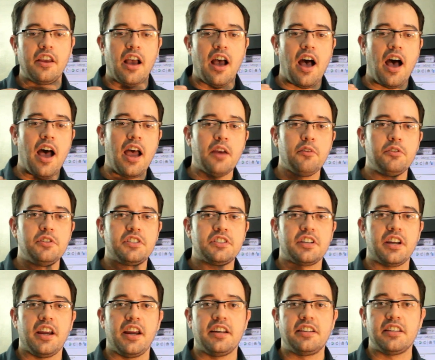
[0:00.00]
I would
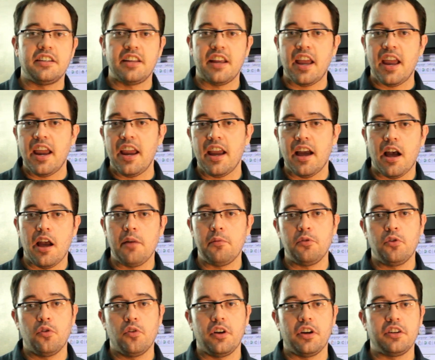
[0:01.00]
say today I'm
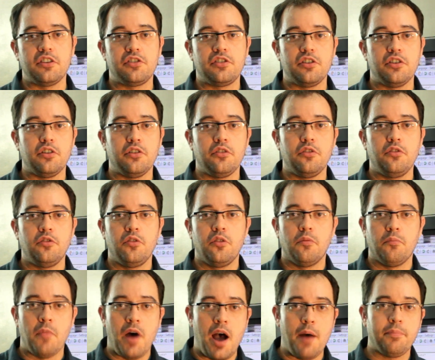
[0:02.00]
going to
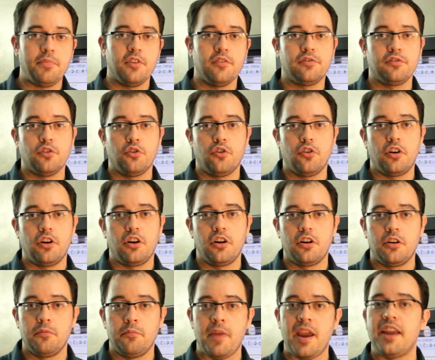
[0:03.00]
mop the floor,
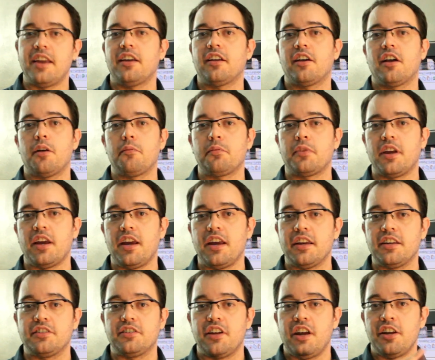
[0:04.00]
make
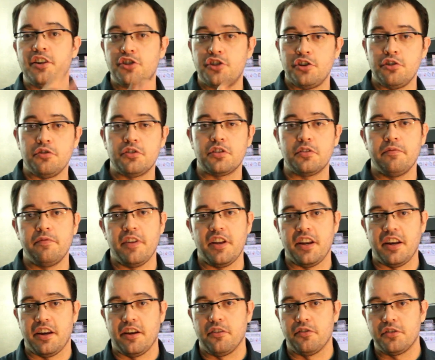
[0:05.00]
cupcakes, and shoot some
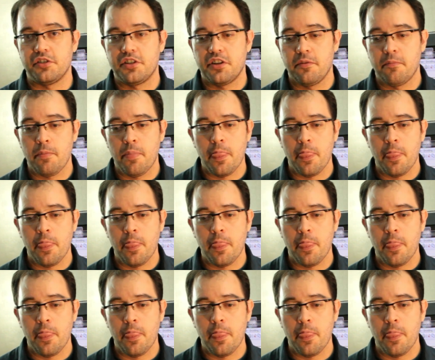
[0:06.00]
videos.